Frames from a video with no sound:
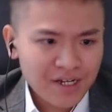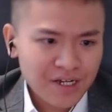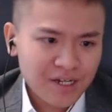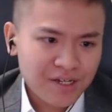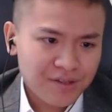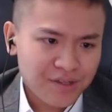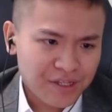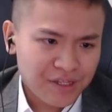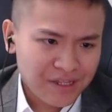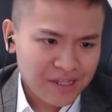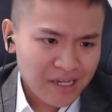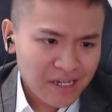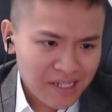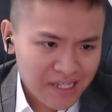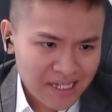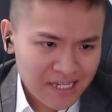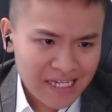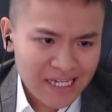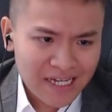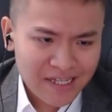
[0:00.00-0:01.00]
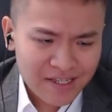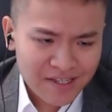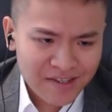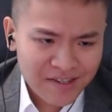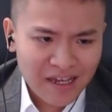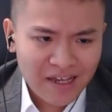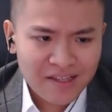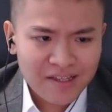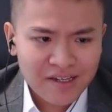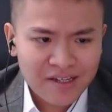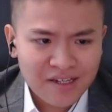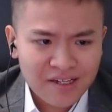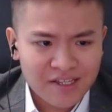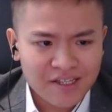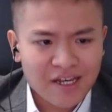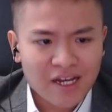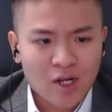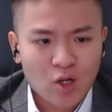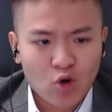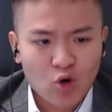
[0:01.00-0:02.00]
The next key understanding is
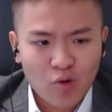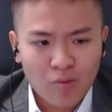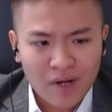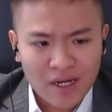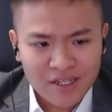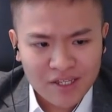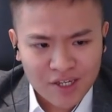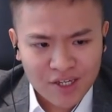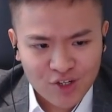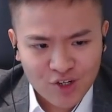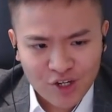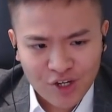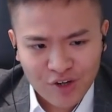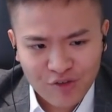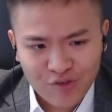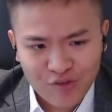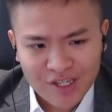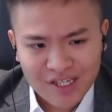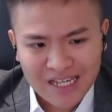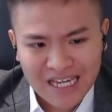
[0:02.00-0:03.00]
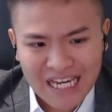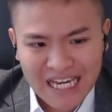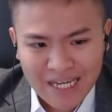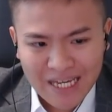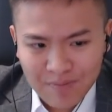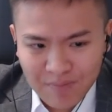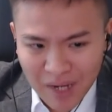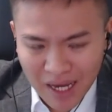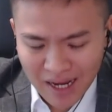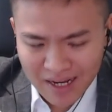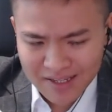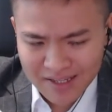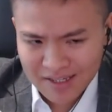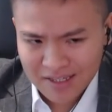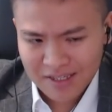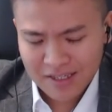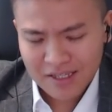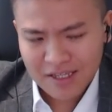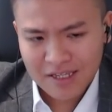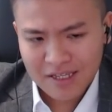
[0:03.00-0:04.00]
that globalization creates impacts
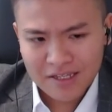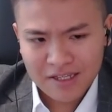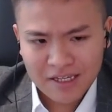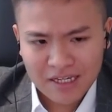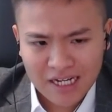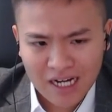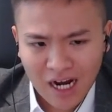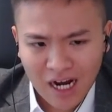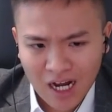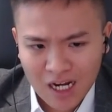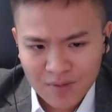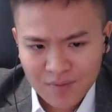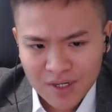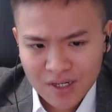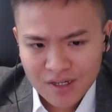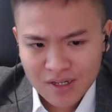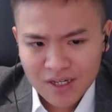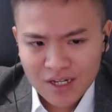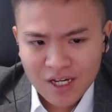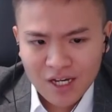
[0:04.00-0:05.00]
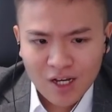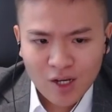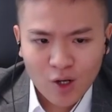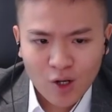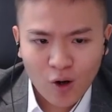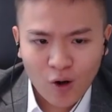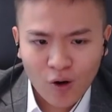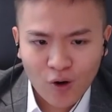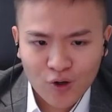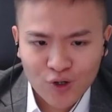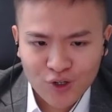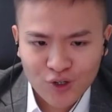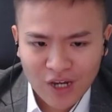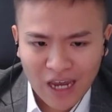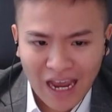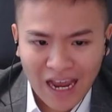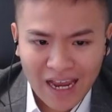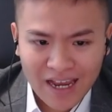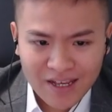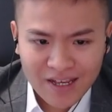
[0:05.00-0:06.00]
in the economy, culture,
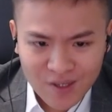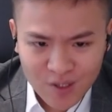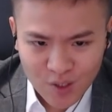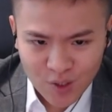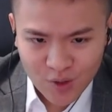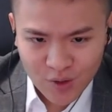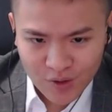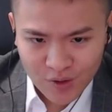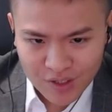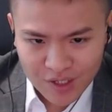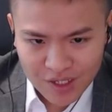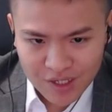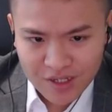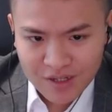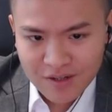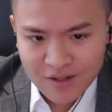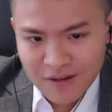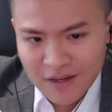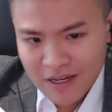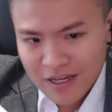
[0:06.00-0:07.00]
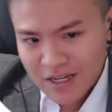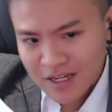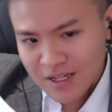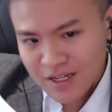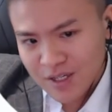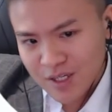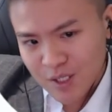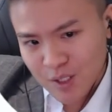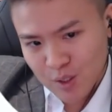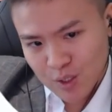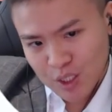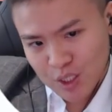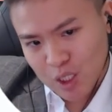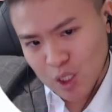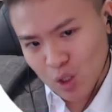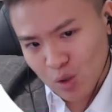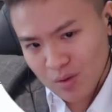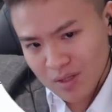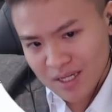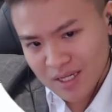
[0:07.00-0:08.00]
and security. So the
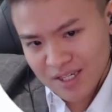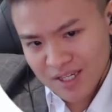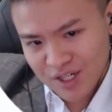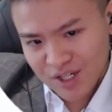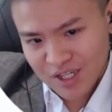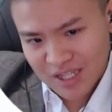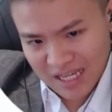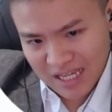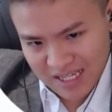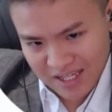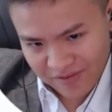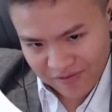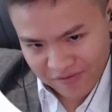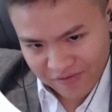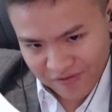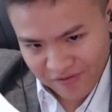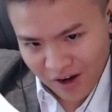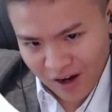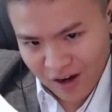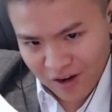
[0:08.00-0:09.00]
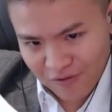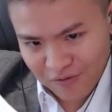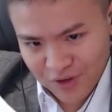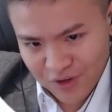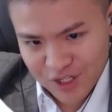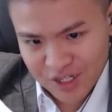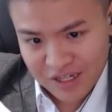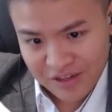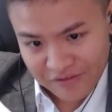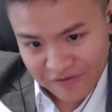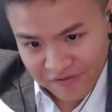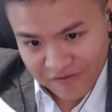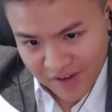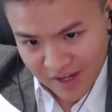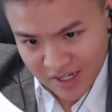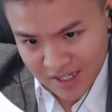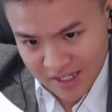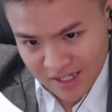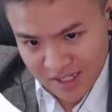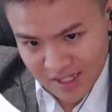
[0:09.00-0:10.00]
globalization has a far-reaching
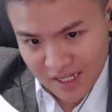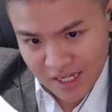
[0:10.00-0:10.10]
effects.